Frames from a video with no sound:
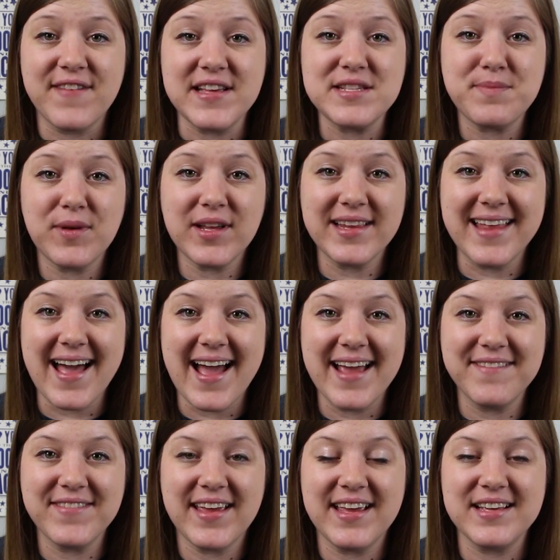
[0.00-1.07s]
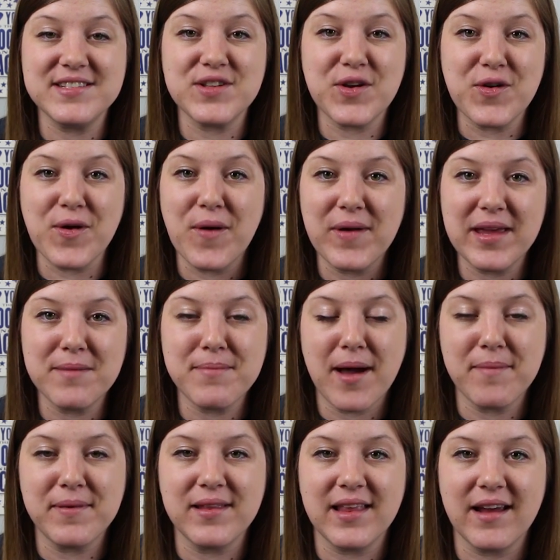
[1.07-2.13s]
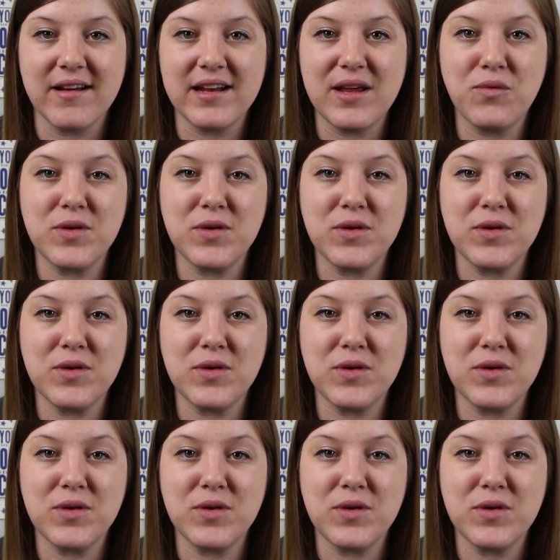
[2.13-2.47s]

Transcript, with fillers: Facebook Live is growing in popularity,